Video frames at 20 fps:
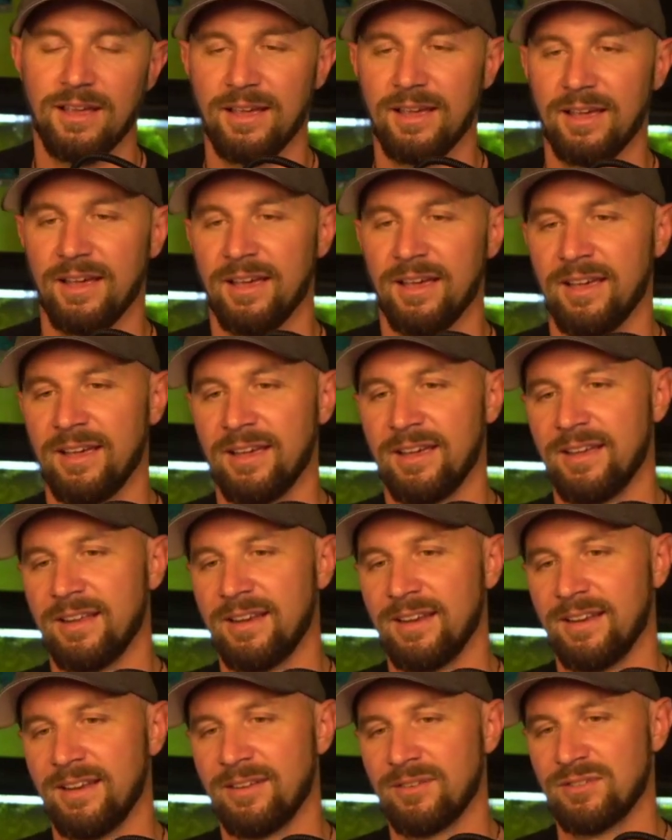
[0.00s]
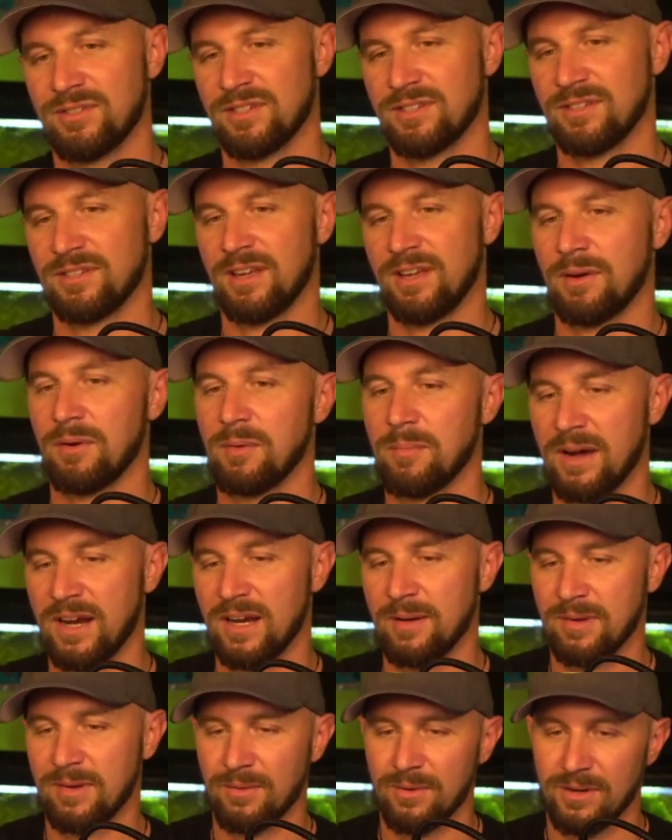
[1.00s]
And it's just like reminding me
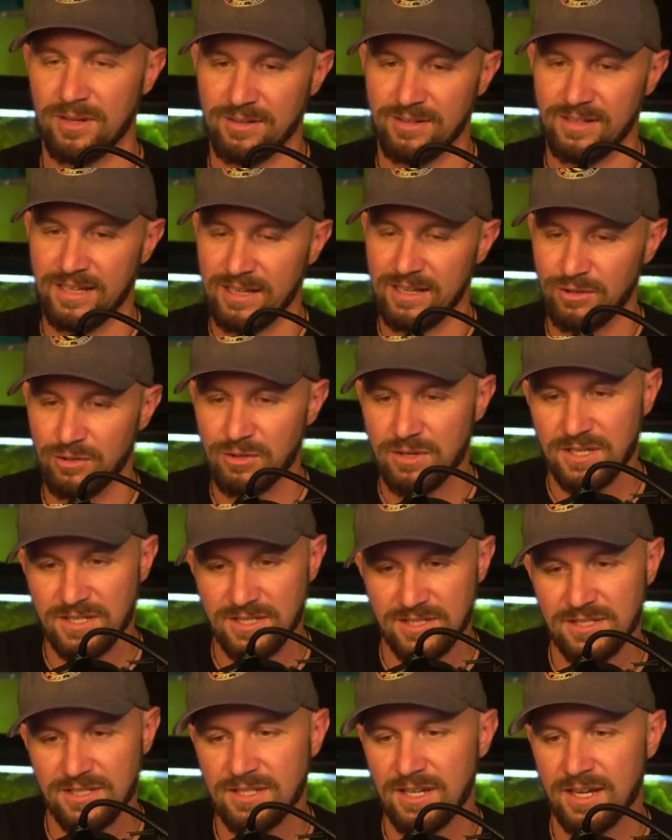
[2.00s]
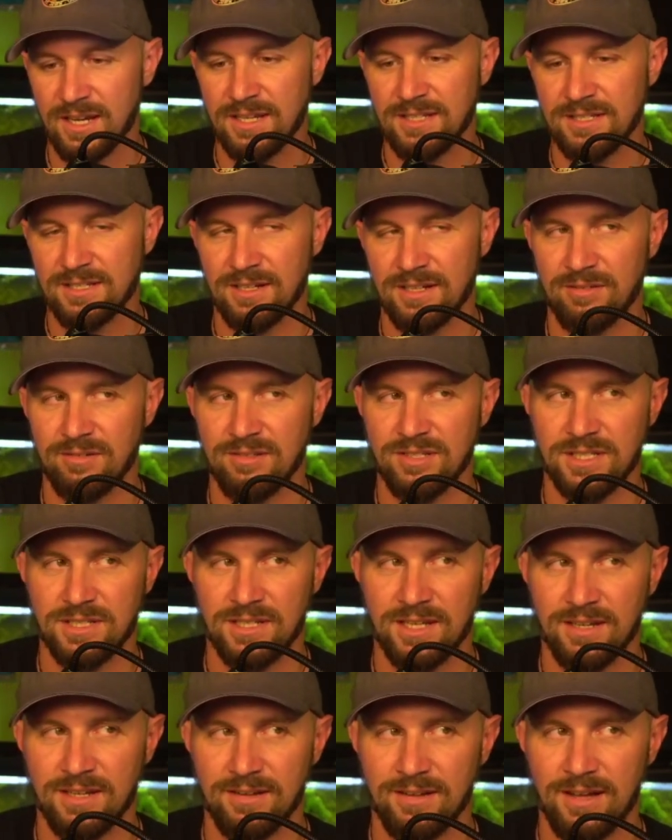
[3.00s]
of one of like Lucas's tanks. And I was
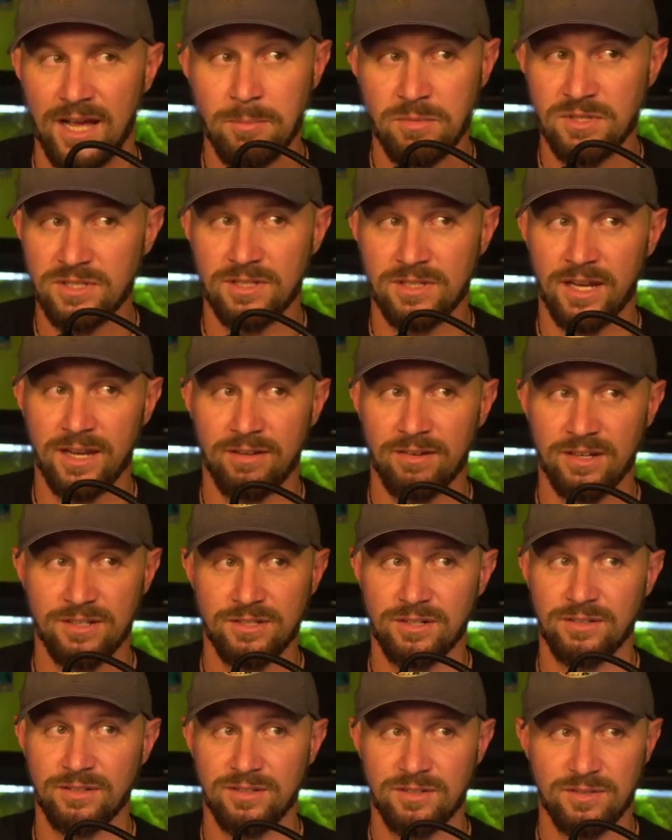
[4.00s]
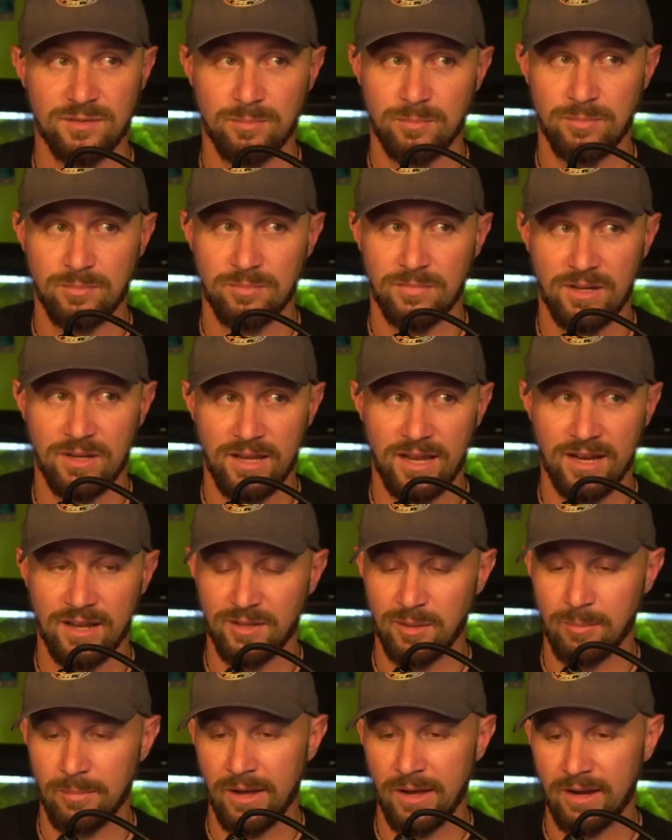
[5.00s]
like, I'm just not even going to turn this hang on the
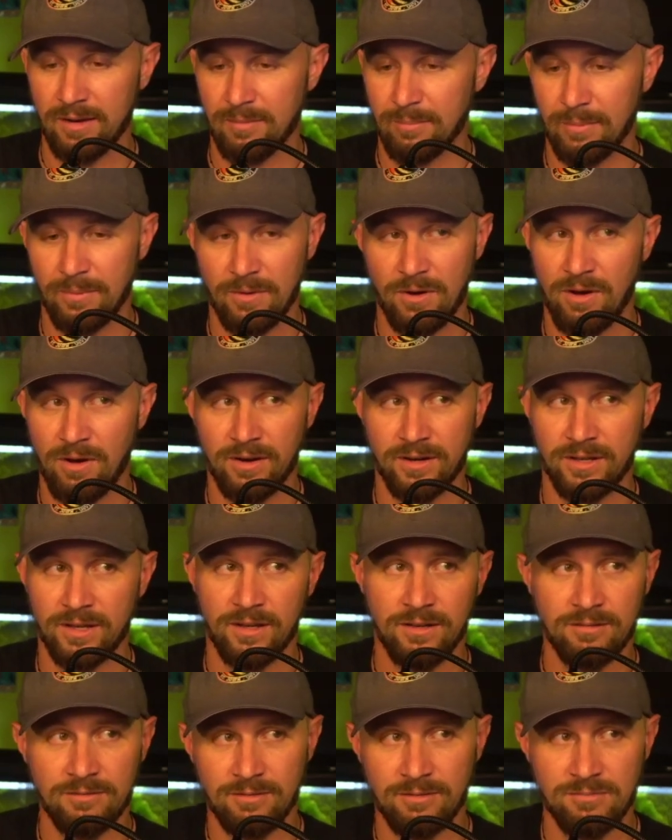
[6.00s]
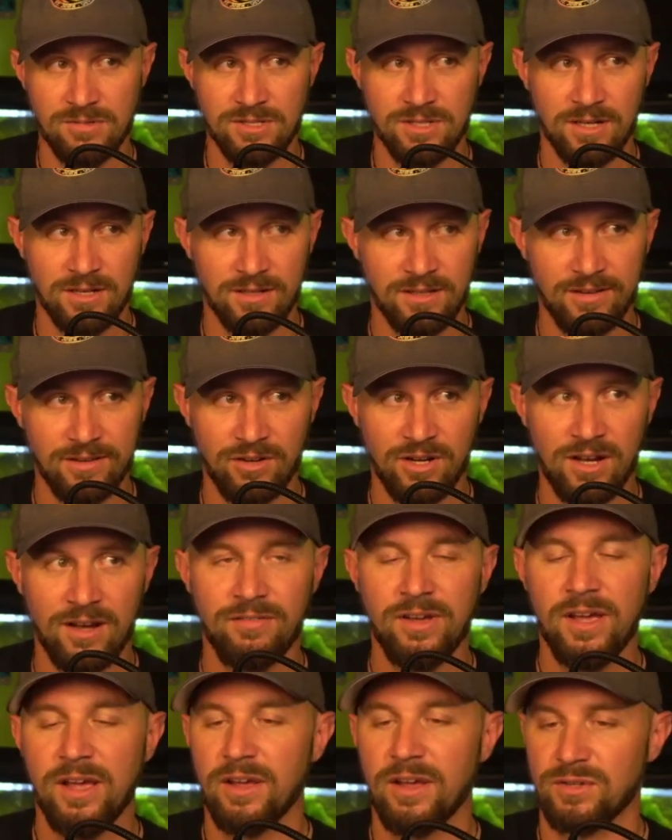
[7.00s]
back on again. I'm just going to leave it off.
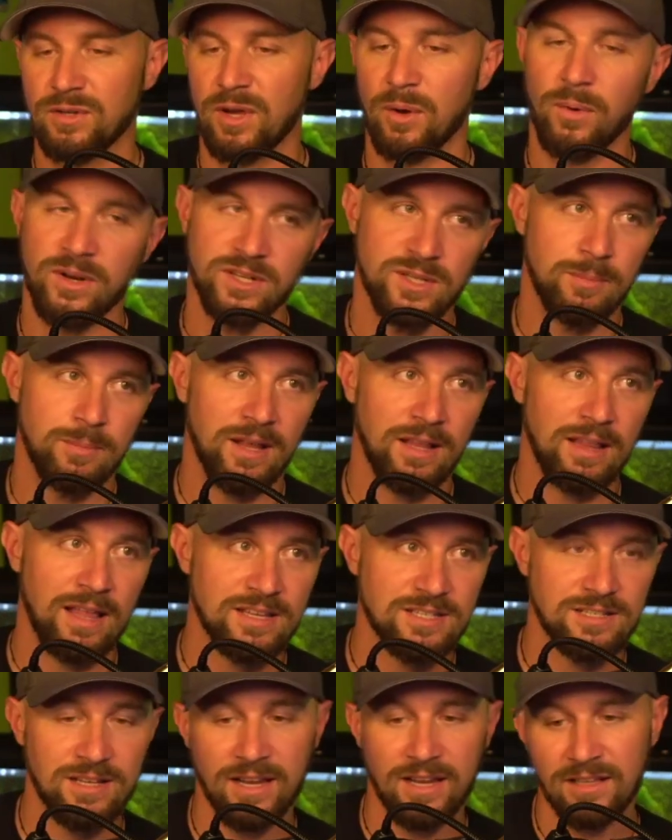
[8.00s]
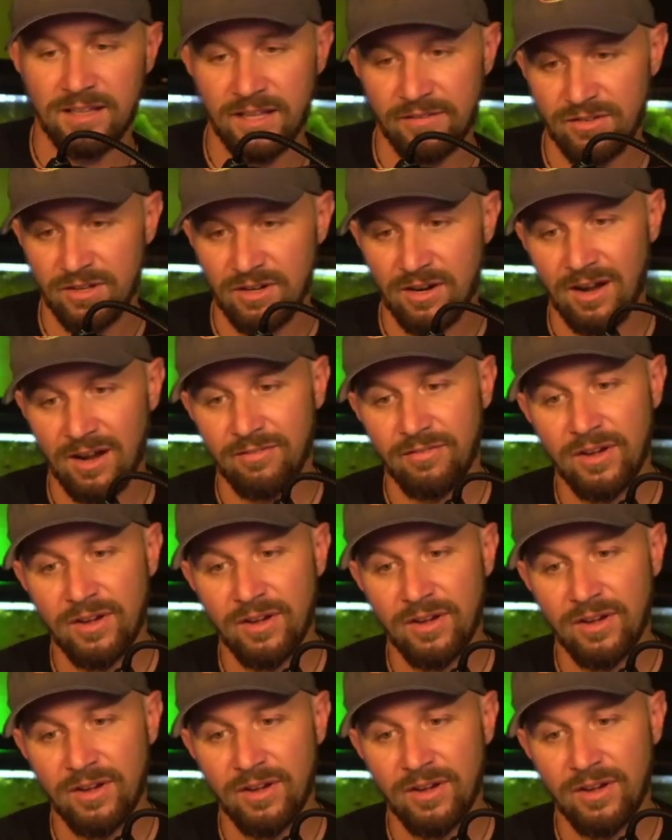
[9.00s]
So I went to bed last night, left it off.